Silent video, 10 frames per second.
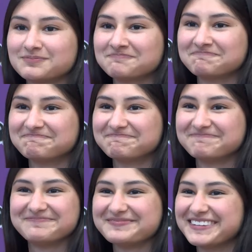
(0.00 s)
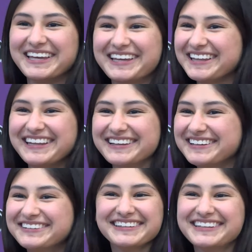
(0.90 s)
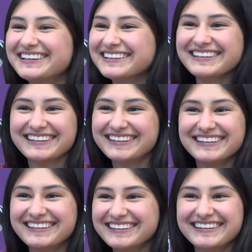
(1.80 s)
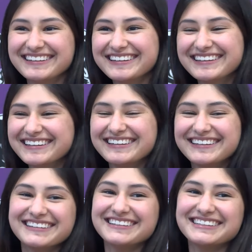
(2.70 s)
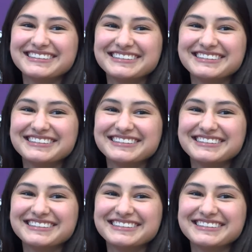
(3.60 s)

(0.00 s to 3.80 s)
And what have you learned from your high school experience here? Well, from